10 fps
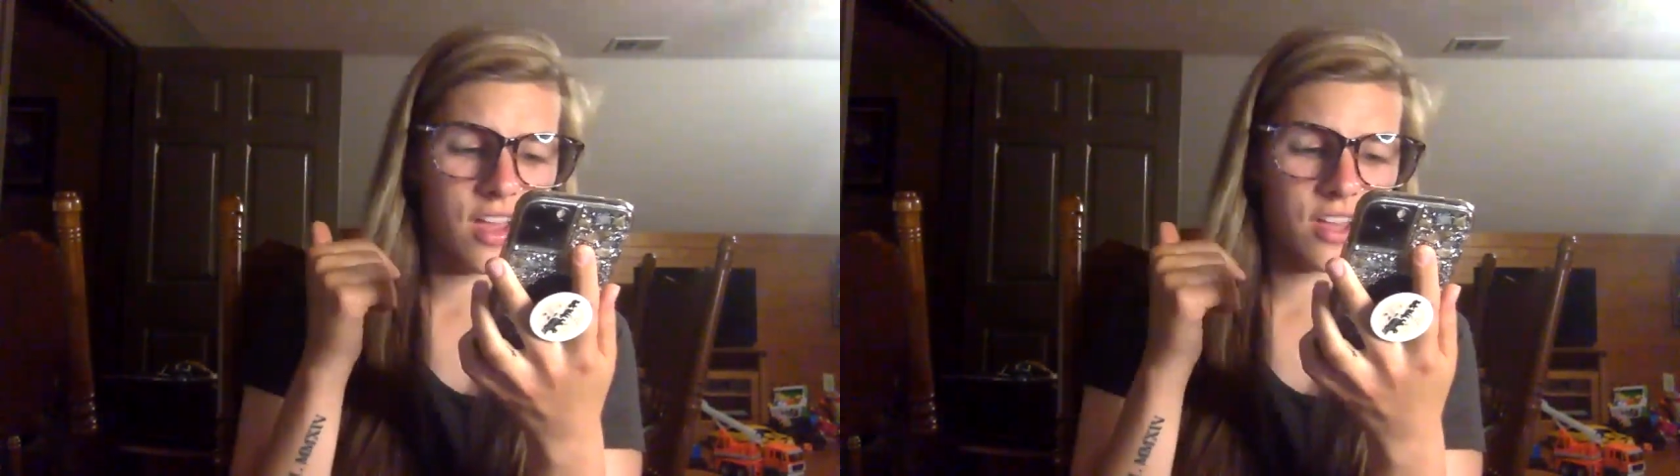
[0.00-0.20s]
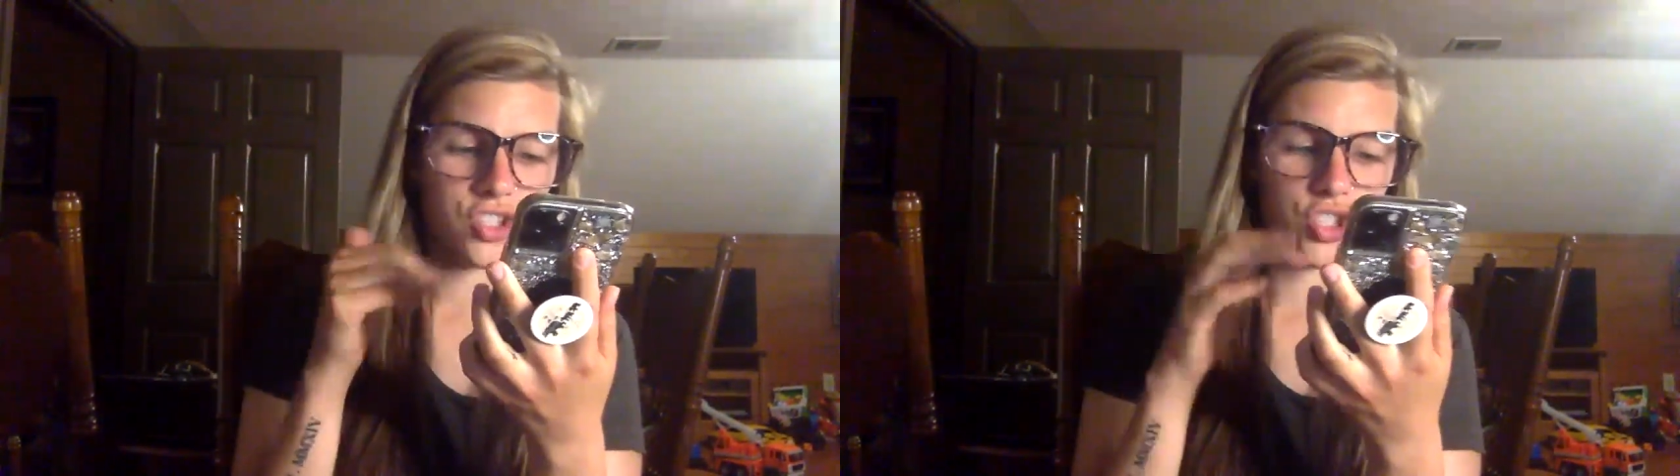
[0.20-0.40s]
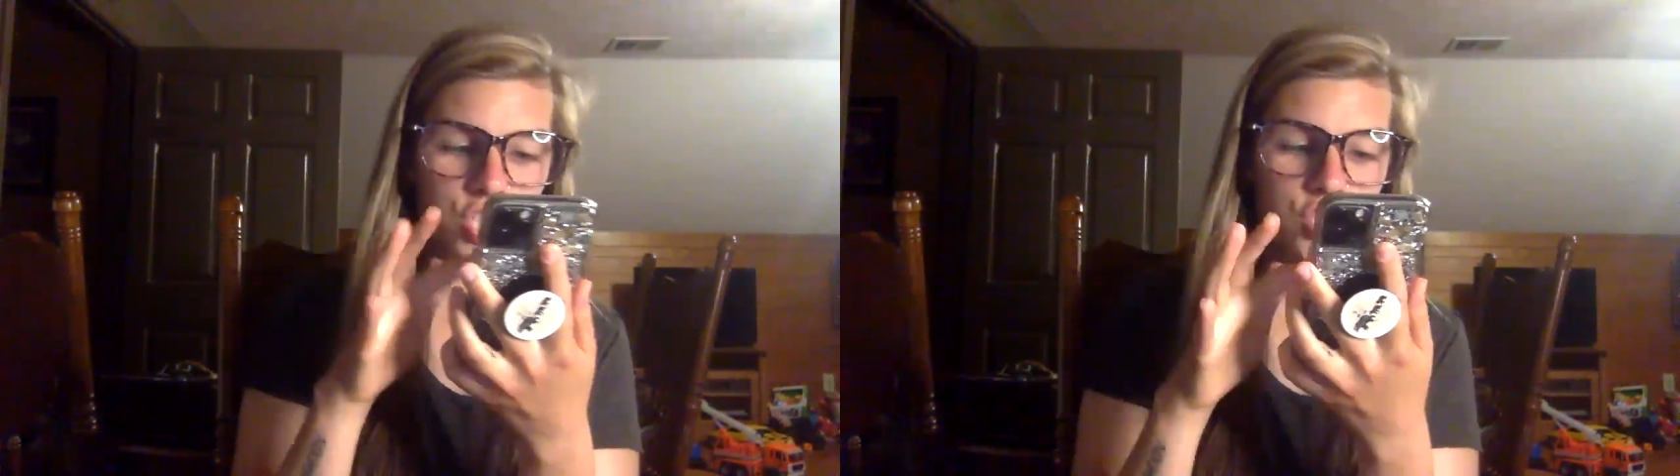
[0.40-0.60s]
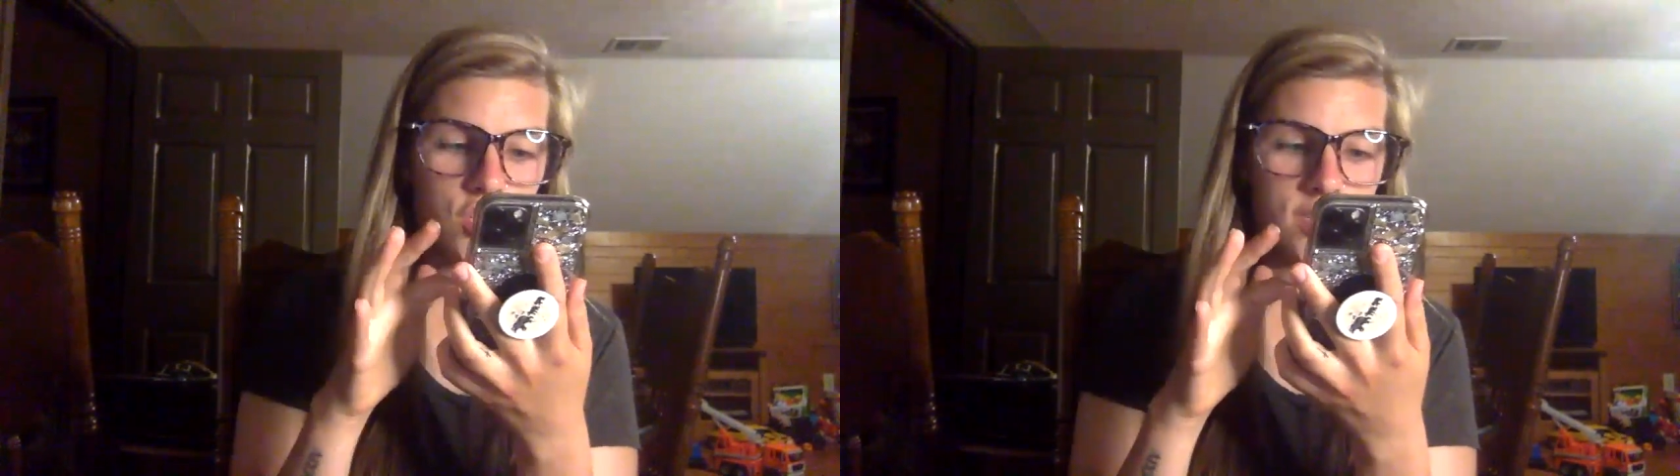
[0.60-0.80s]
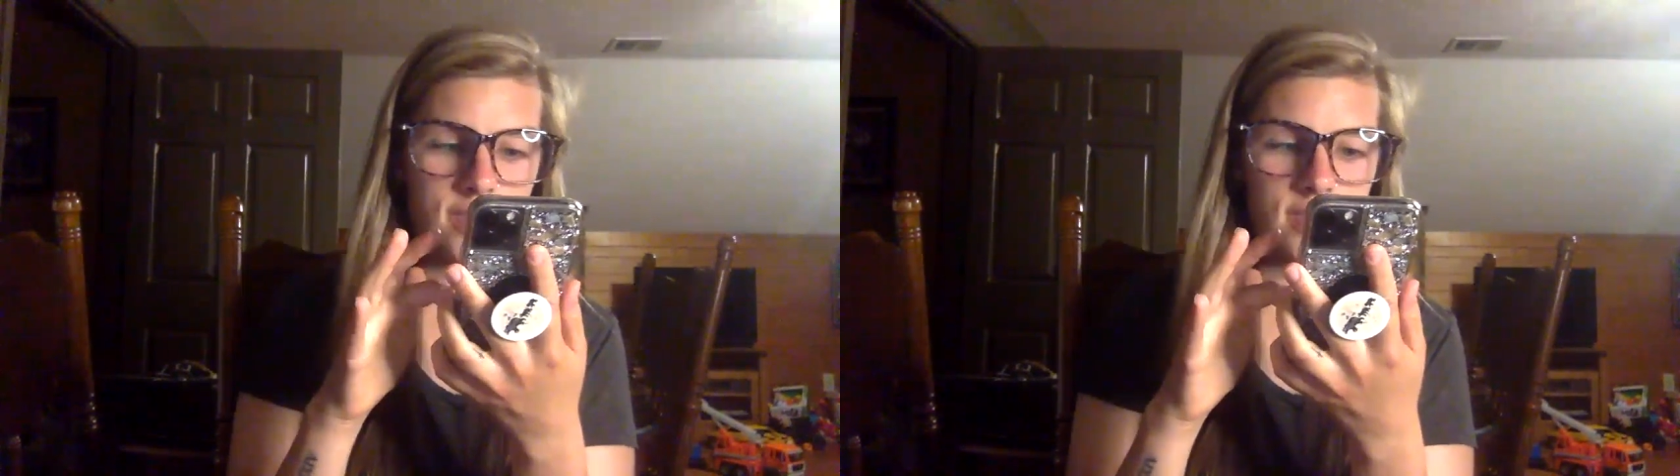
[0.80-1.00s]
She
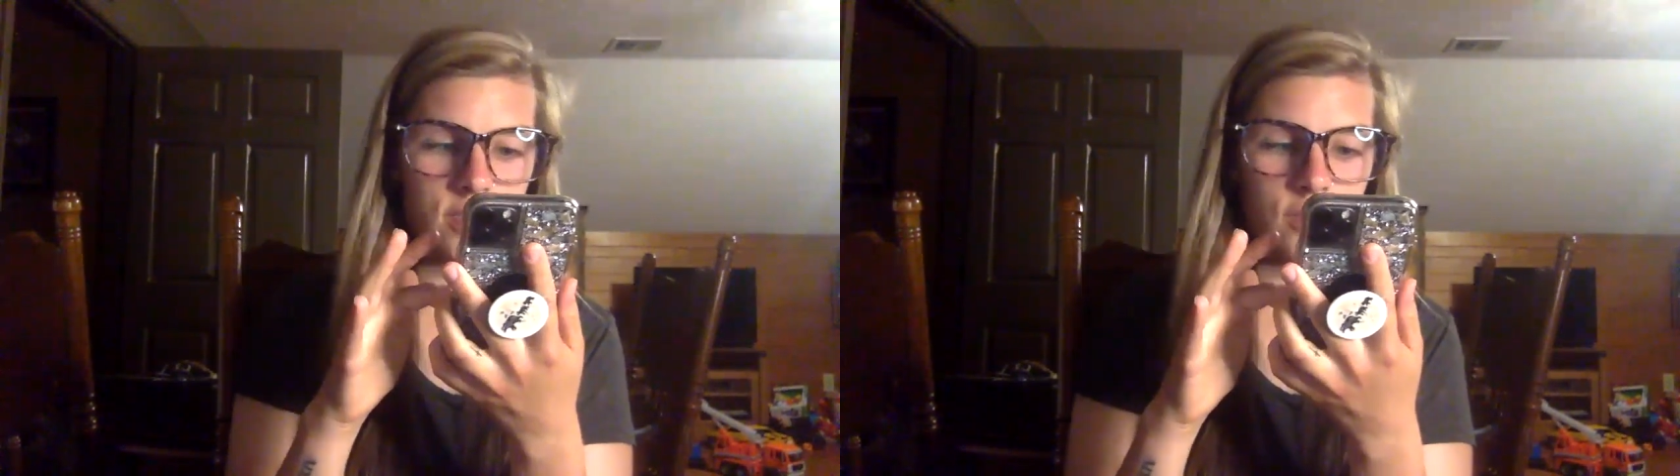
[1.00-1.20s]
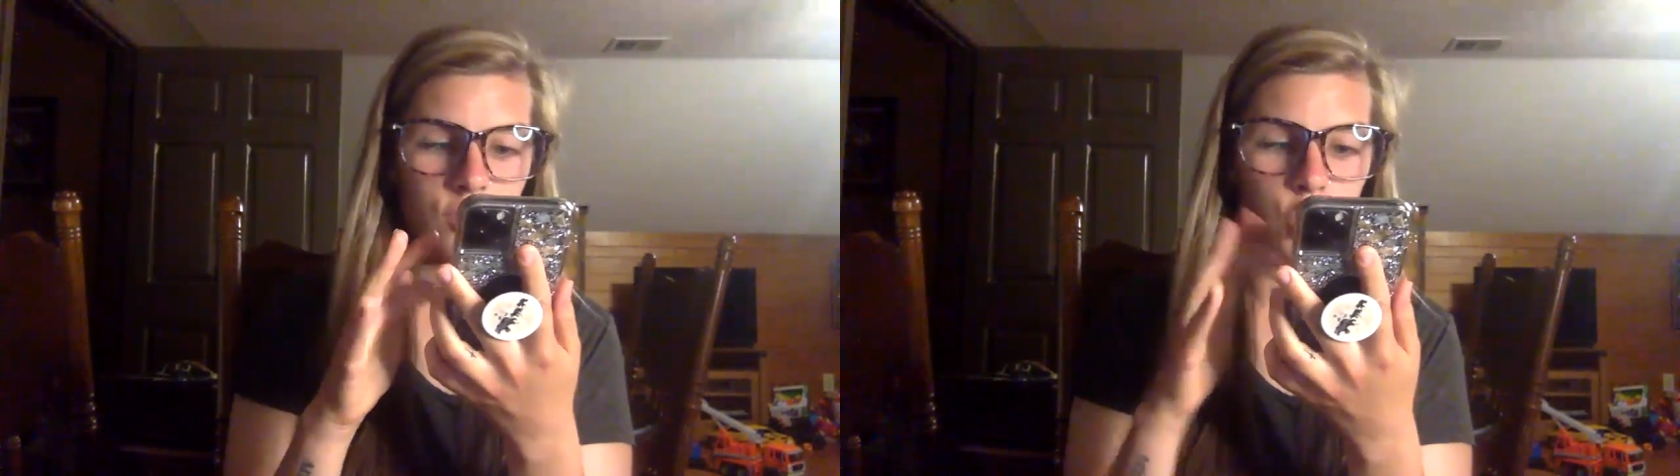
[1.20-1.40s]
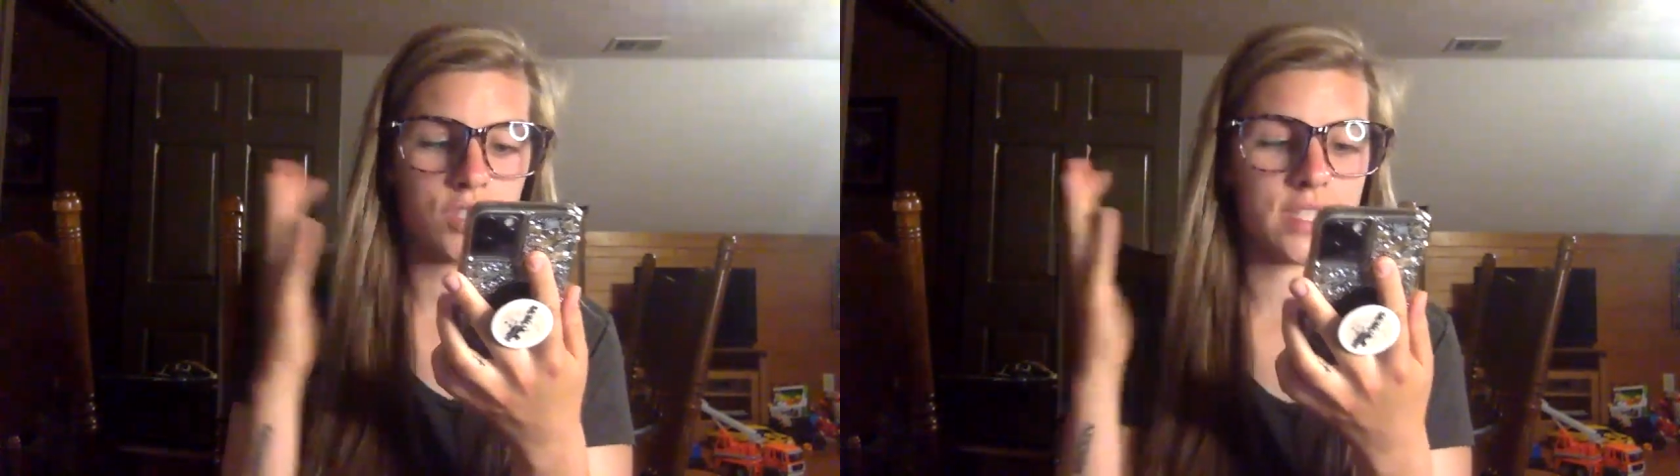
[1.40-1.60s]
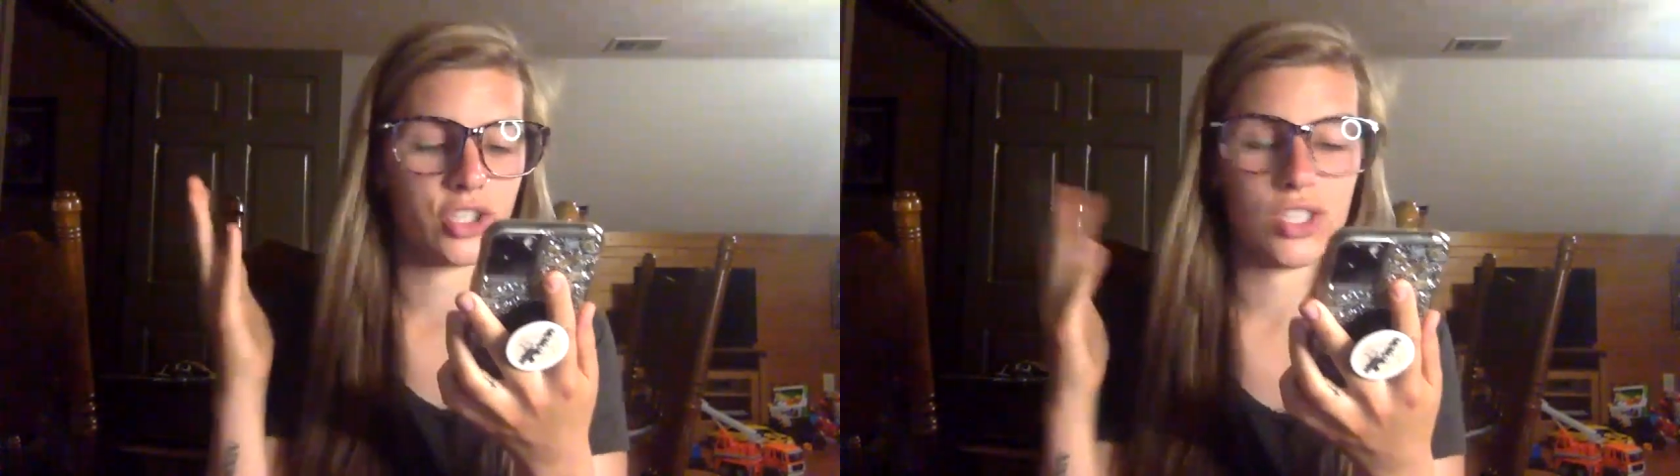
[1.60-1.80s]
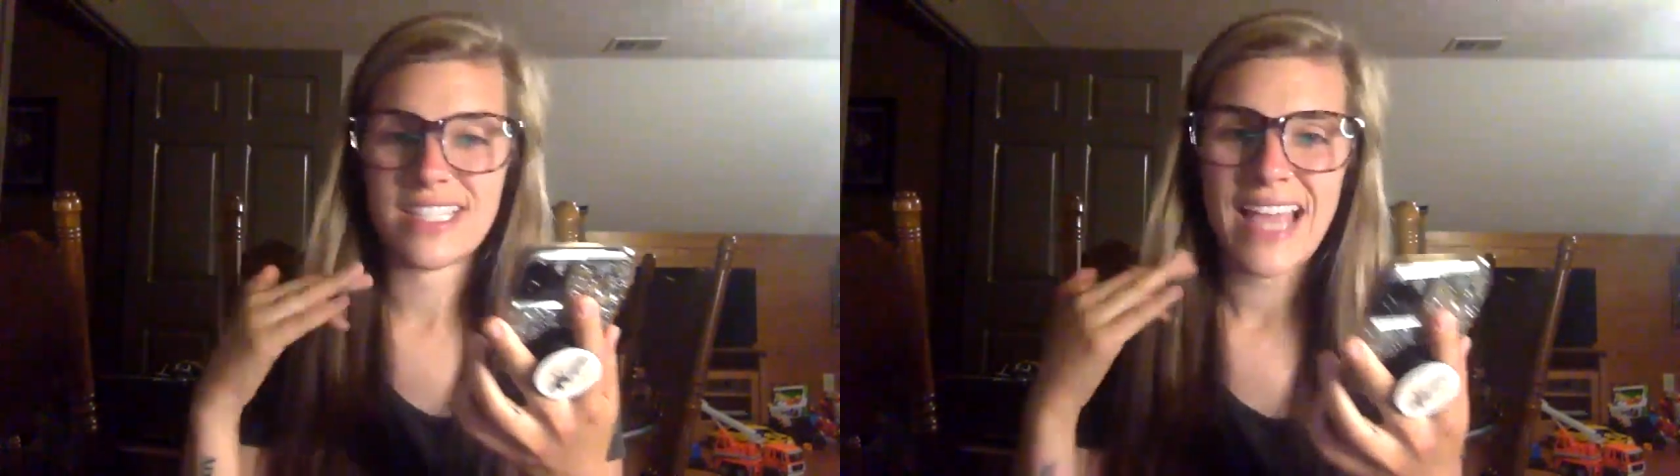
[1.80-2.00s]
just looks like
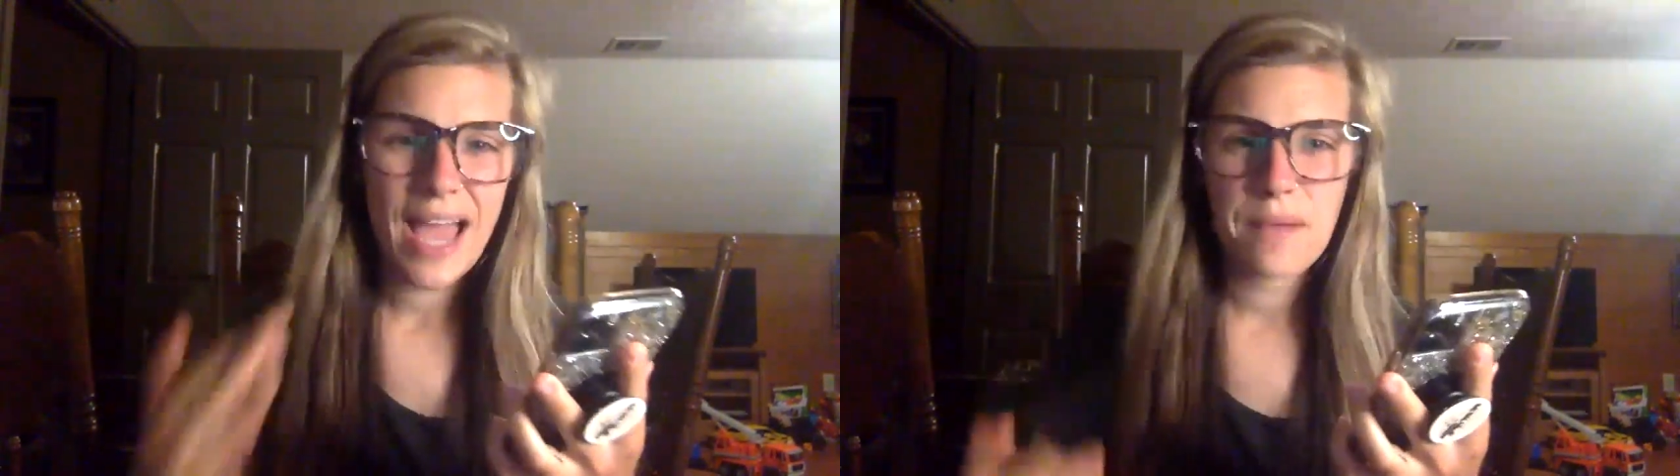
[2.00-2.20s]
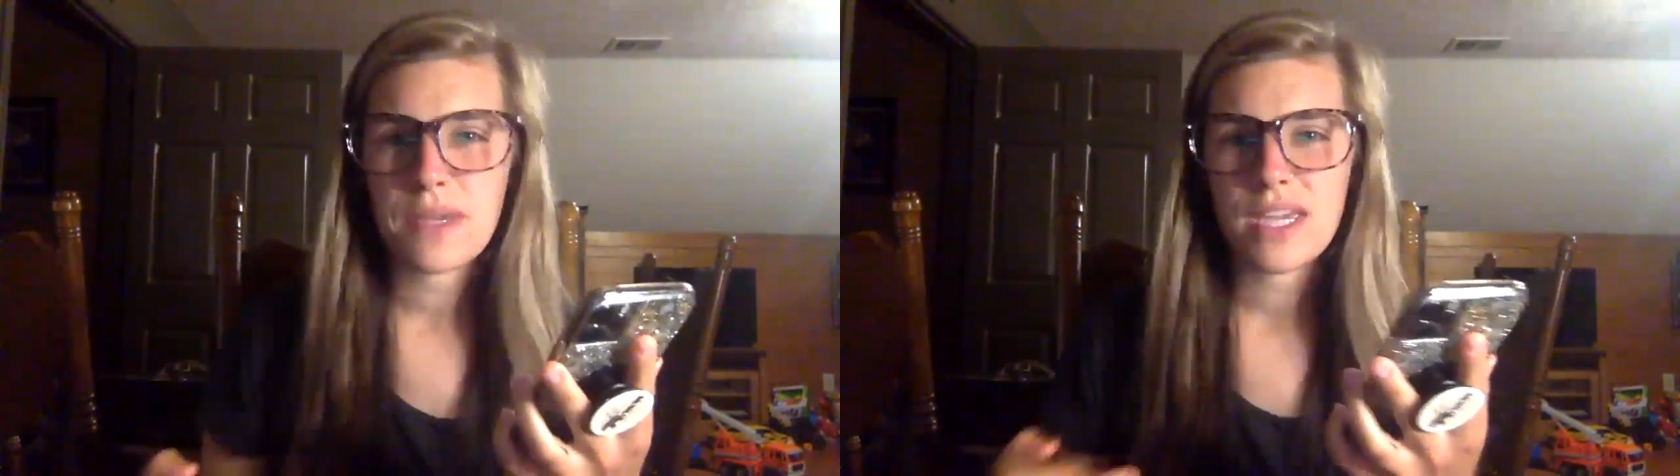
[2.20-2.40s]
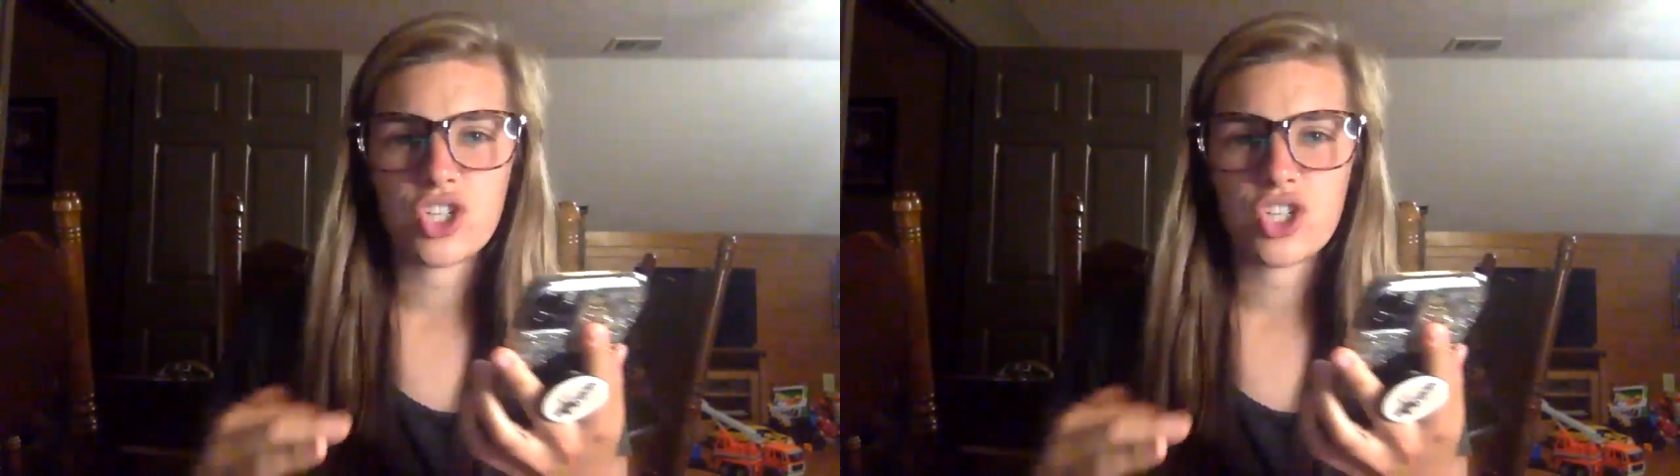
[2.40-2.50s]
she's happy.